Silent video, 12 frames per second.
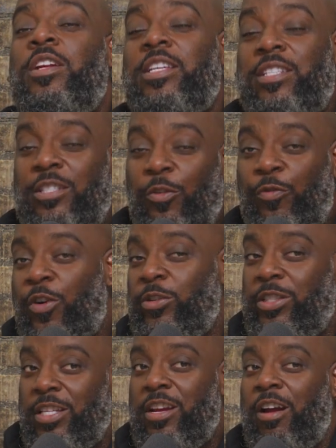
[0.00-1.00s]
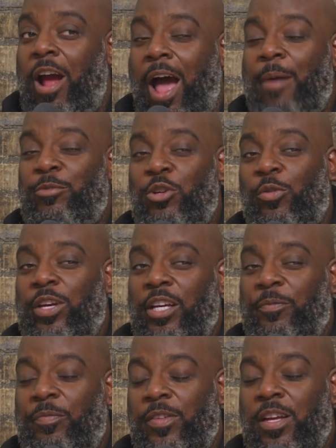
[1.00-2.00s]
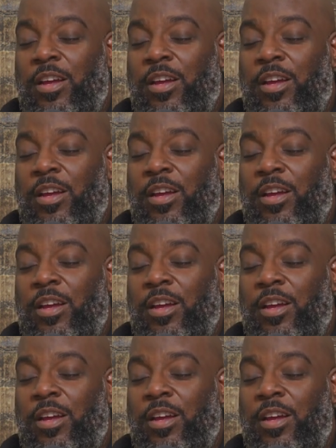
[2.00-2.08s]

This is the first year I'm doing